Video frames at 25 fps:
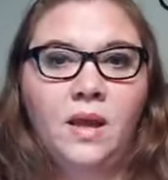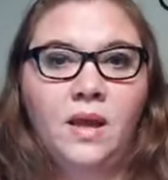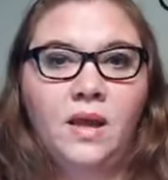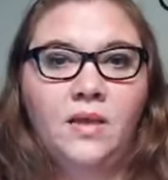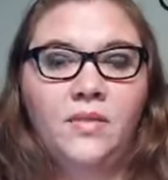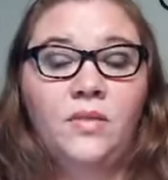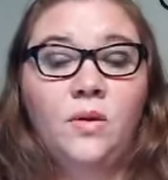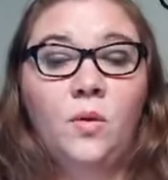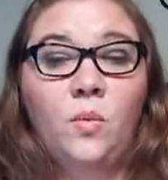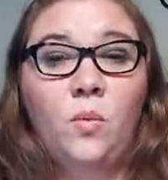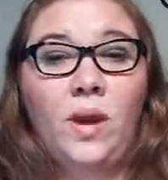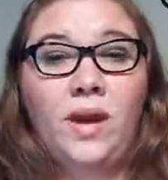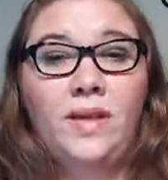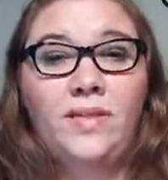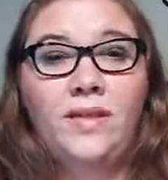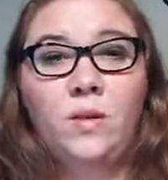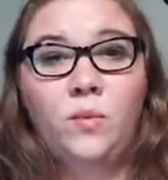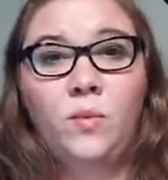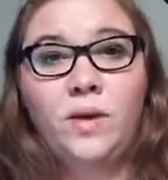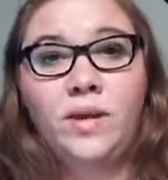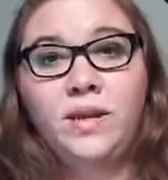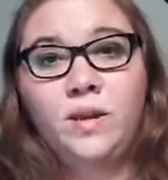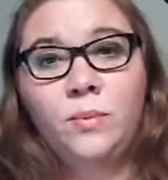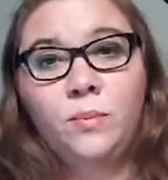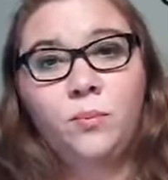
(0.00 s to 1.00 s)
The way that
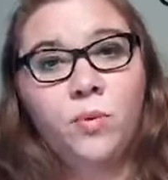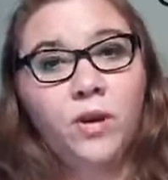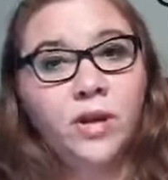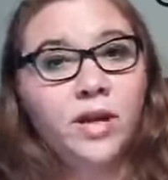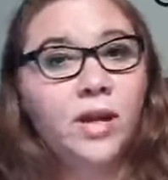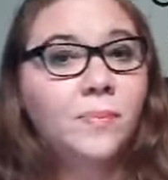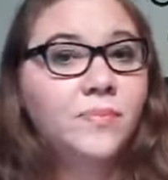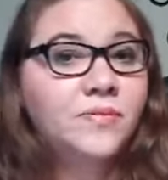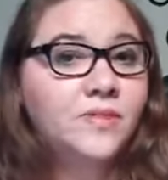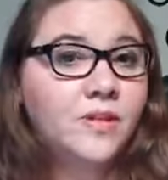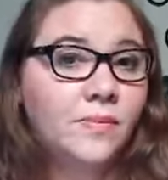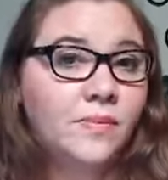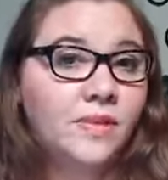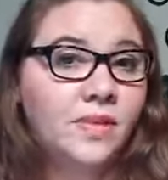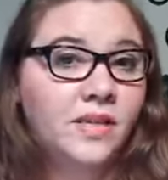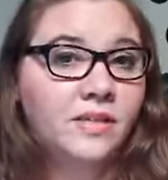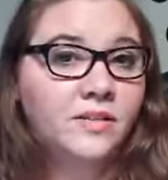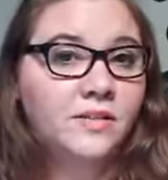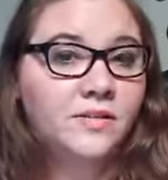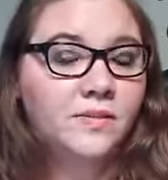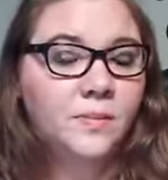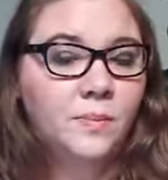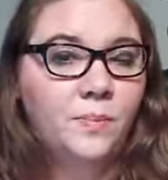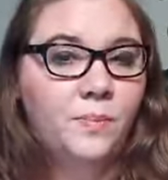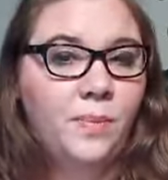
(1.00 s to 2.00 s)
we can bring up some of
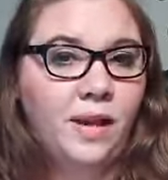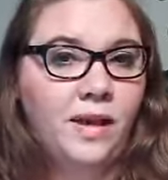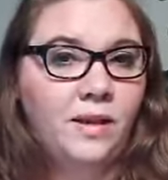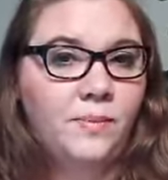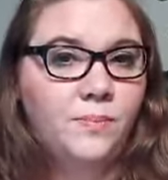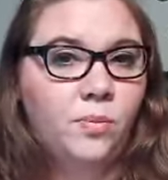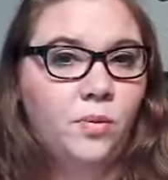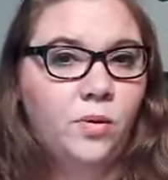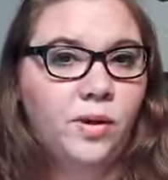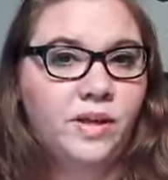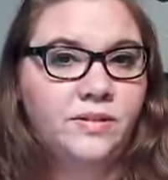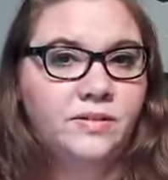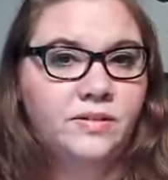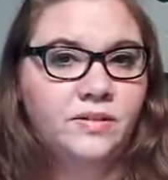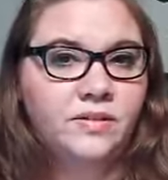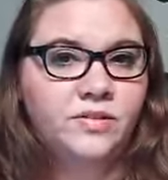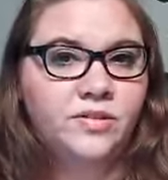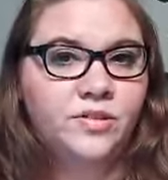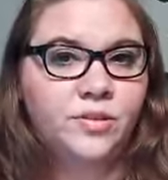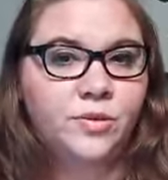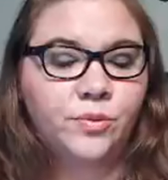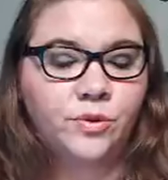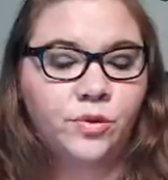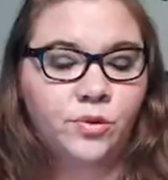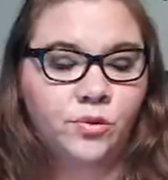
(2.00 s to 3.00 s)
these pain points is
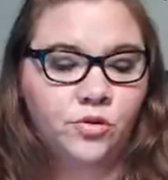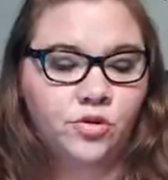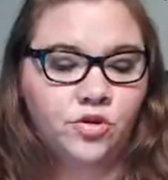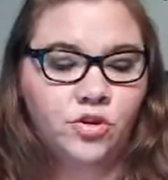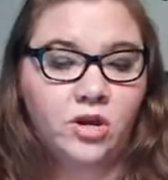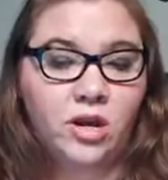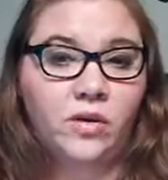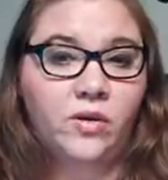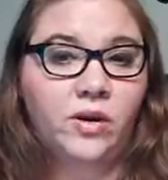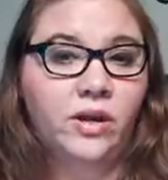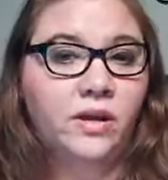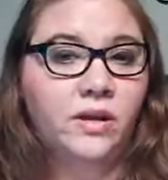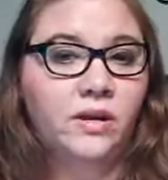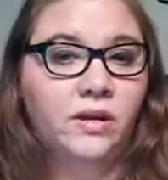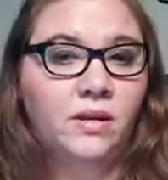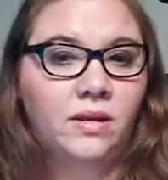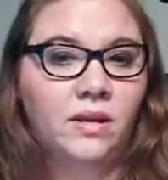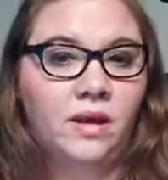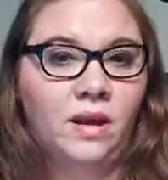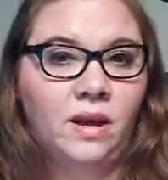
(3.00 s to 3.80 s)
through sharing